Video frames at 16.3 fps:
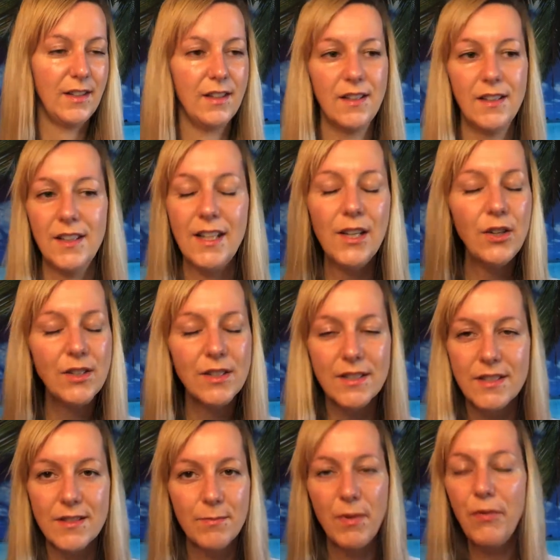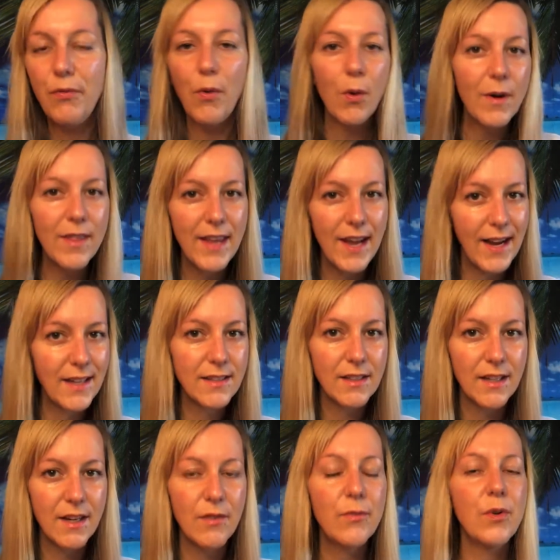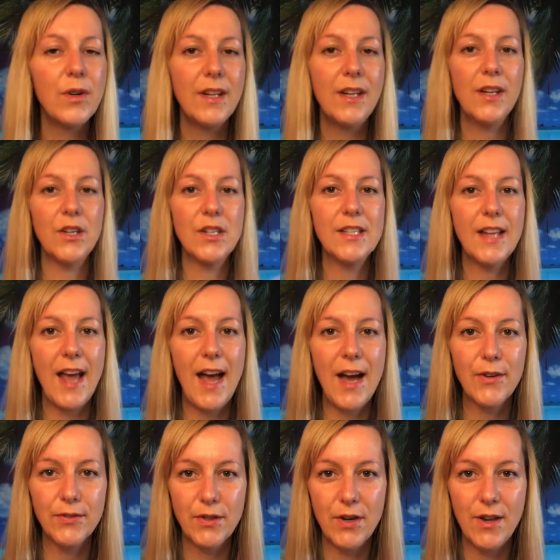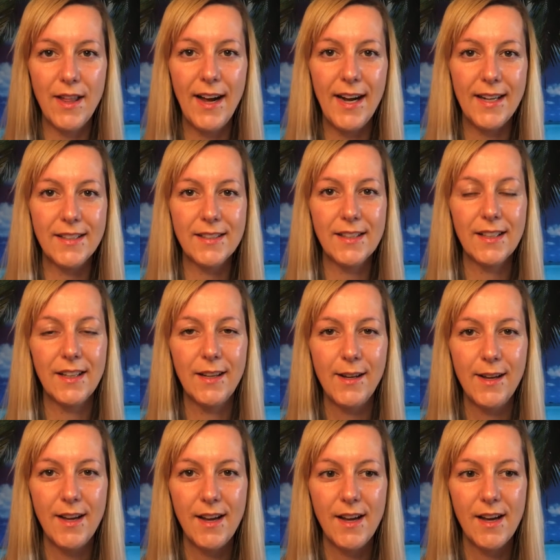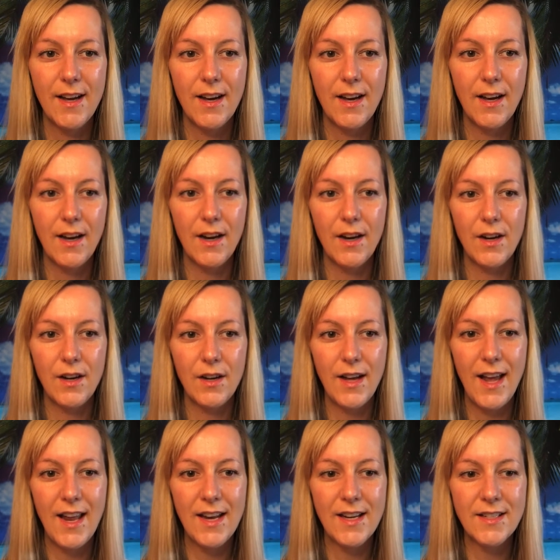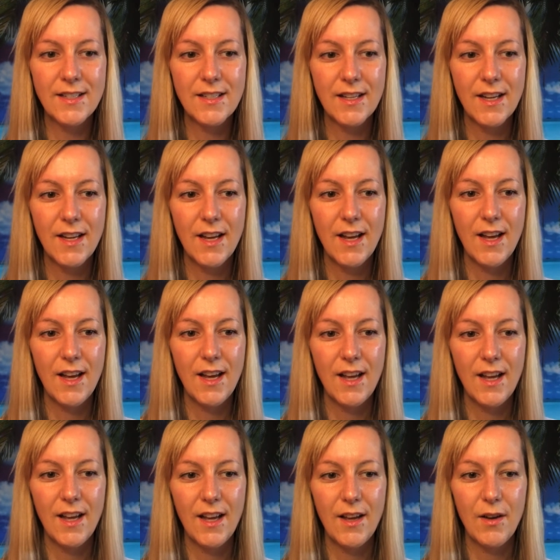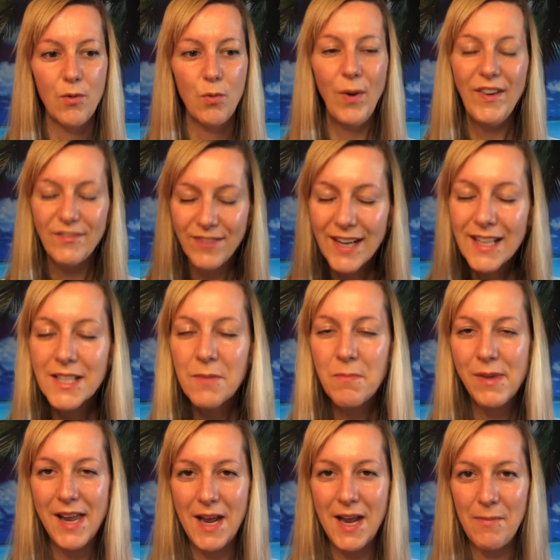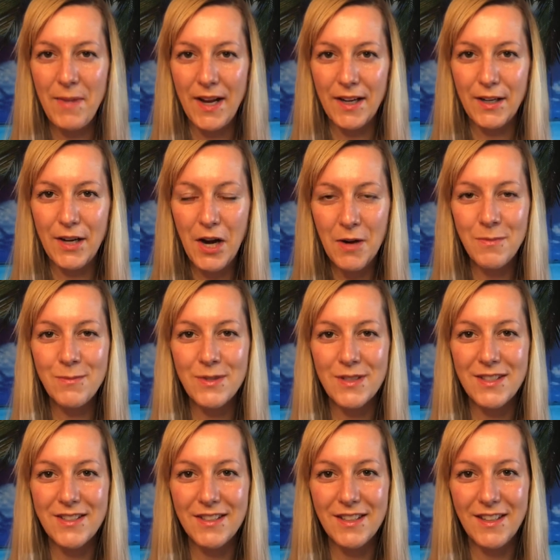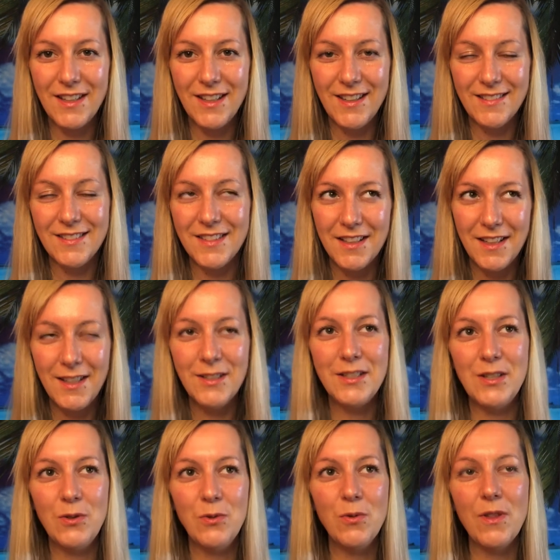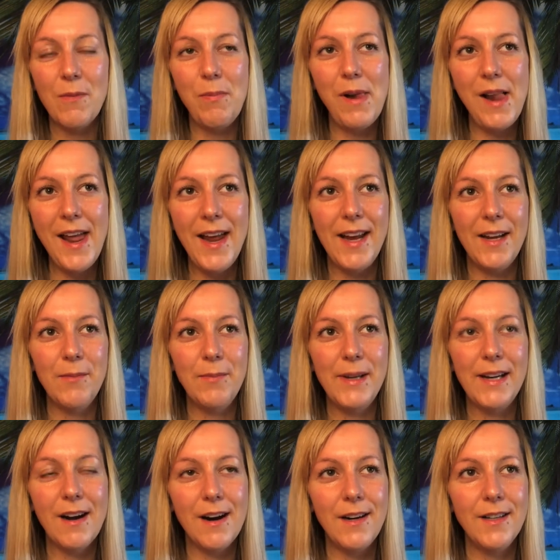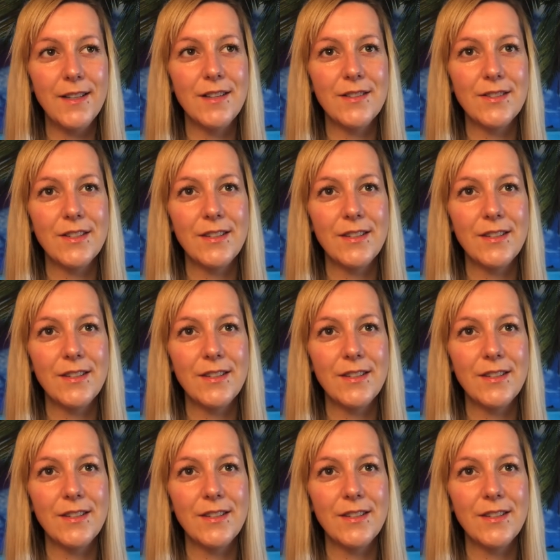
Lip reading: years before that and for years after that. And victim blaming comes into the play because